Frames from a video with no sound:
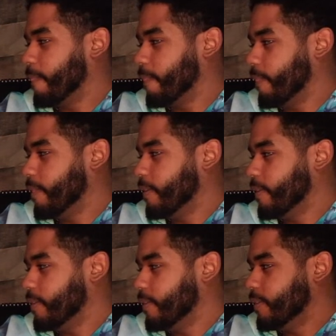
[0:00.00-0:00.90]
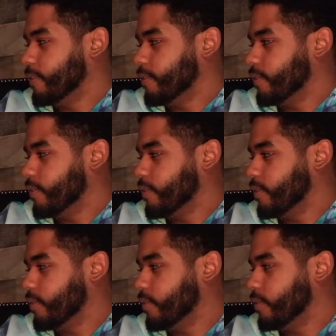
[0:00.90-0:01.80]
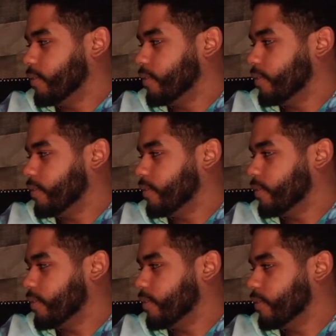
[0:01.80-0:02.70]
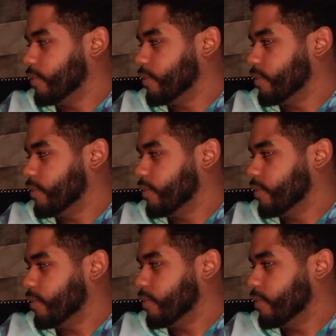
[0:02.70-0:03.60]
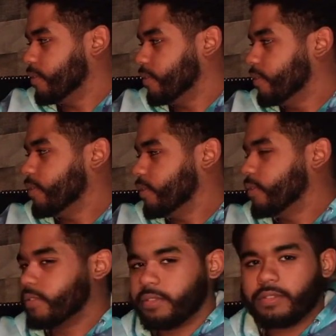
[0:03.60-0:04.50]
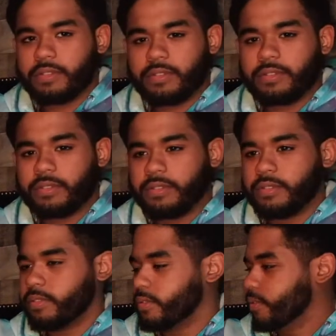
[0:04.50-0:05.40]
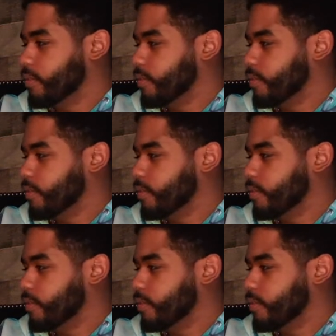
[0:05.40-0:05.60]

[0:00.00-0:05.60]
(not speaking)